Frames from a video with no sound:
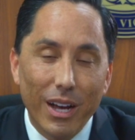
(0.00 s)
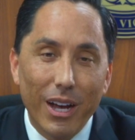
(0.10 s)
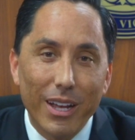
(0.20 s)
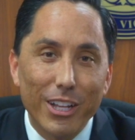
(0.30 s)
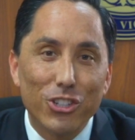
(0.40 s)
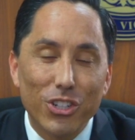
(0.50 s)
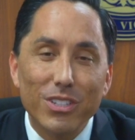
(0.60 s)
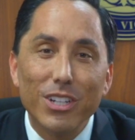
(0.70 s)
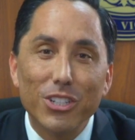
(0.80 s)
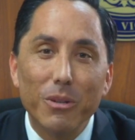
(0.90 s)
It's
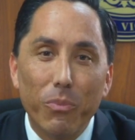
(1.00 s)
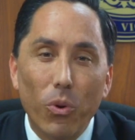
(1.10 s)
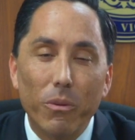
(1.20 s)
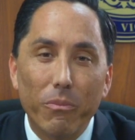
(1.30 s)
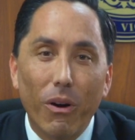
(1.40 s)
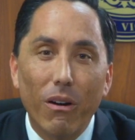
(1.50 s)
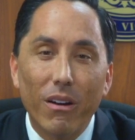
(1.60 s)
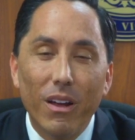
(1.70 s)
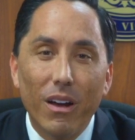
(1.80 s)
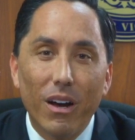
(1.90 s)
just such an important part
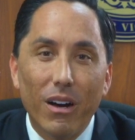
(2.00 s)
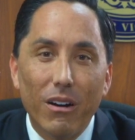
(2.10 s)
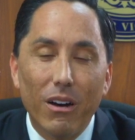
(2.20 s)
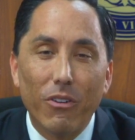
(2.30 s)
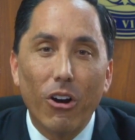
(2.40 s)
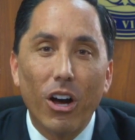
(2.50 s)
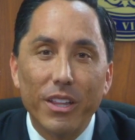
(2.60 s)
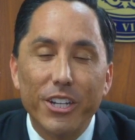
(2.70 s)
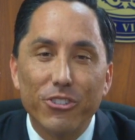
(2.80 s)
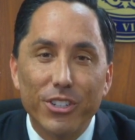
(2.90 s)
of our
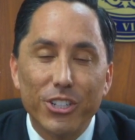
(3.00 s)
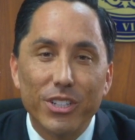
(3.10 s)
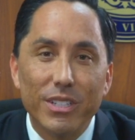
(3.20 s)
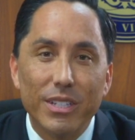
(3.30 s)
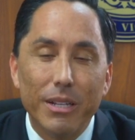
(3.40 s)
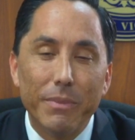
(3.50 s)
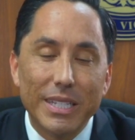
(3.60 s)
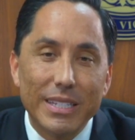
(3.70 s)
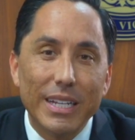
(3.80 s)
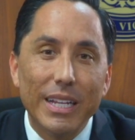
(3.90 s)
holiday traditions in
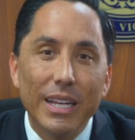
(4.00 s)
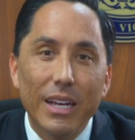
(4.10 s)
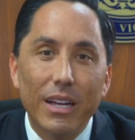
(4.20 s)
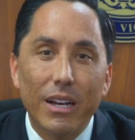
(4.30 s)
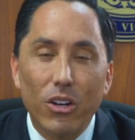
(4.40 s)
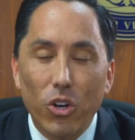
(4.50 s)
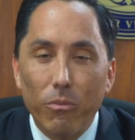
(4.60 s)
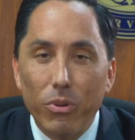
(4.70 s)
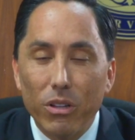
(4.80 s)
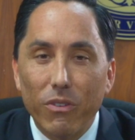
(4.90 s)
Mid-City, in
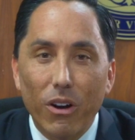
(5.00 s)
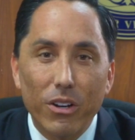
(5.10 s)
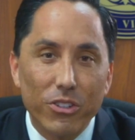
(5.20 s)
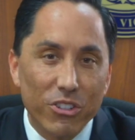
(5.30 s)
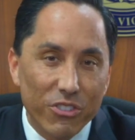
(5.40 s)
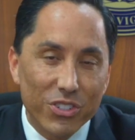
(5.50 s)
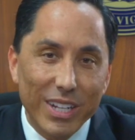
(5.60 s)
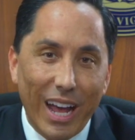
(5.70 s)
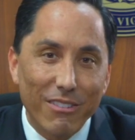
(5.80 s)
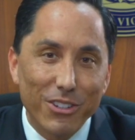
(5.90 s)
Cajon Boulevard, on
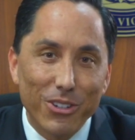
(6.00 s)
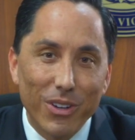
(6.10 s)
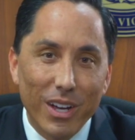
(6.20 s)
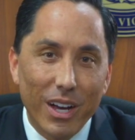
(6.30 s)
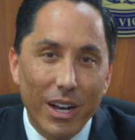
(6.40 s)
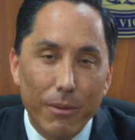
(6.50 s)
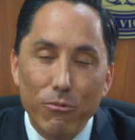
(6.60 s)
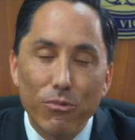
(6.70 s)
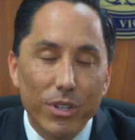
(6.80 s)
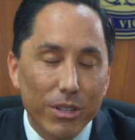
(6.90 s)
University Avenue, and
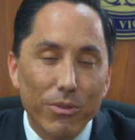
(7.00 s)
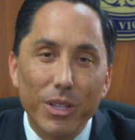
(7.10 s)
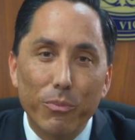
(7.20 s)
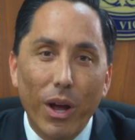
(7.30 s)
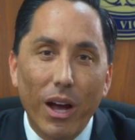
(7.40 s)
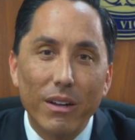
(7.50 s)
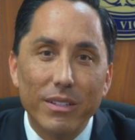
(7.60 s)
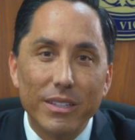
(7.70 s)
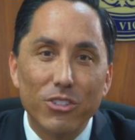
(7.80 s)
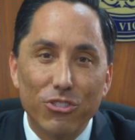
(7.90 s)
I'm really, really proud
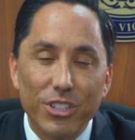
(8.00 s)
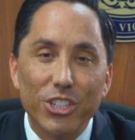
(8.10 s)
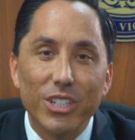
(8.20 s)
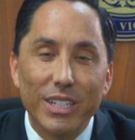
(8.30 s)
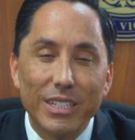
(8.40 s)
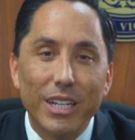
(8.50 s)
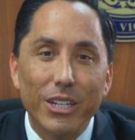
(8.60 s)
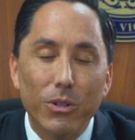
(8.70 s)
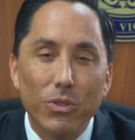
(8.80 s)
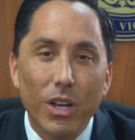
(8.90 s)
that this tradition
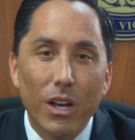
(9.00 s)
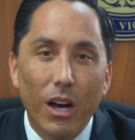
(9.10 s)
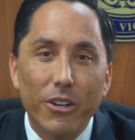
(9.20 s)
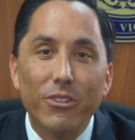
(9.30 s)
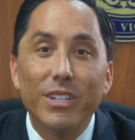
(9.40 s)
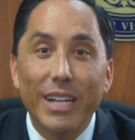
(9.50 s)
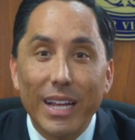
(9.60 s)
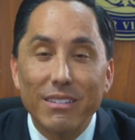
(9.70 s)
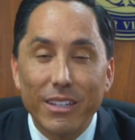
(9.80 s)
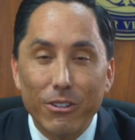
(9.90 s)
continues under
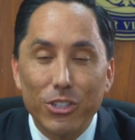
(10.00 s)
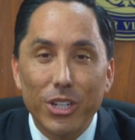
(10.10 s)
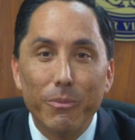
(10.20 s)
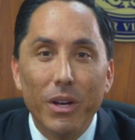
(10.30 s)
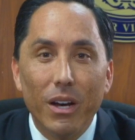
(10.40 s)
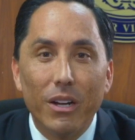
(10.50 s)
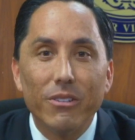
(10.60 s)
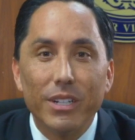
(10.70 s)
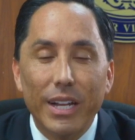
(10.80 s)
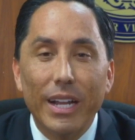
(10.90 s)
today's leadership, under
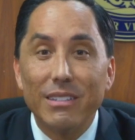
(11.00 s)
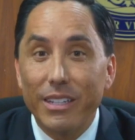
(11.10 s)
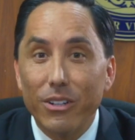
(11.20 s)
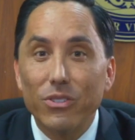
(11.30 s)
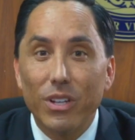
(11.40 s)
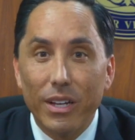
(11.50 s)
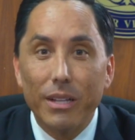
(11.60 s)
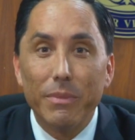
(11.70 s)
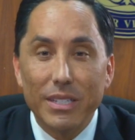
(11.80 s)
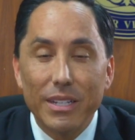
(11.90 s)
today's leaders
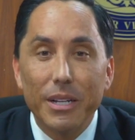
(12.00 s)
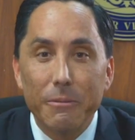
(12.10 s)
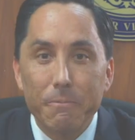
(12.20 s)
in Mid-City.